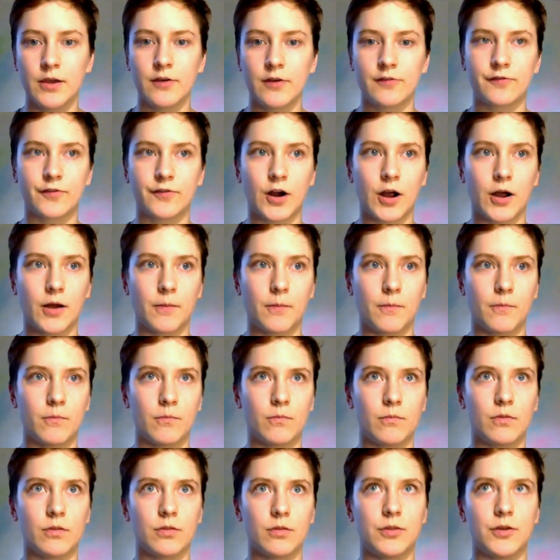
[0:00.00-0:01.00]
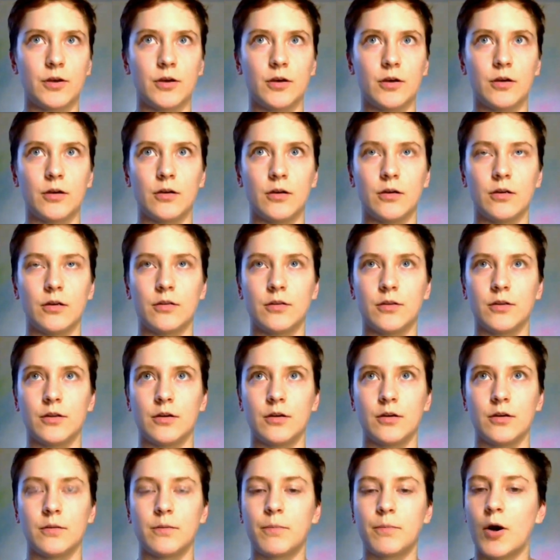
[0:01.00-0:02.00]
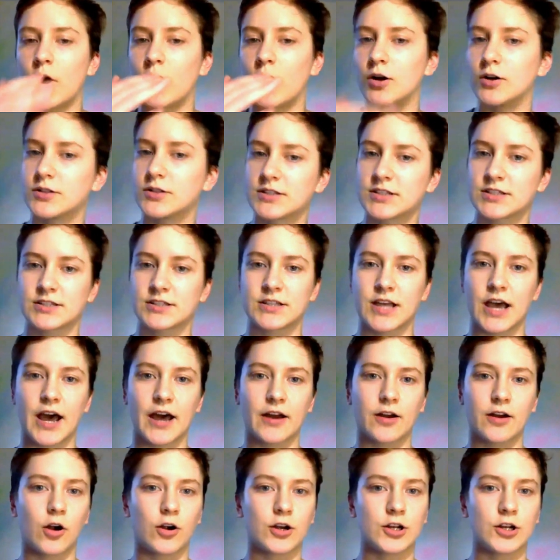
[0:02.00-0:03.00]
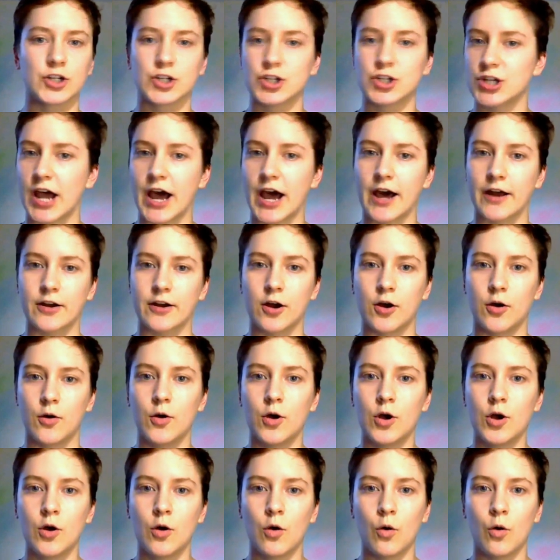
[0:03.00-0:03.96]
from the parts that are in shadow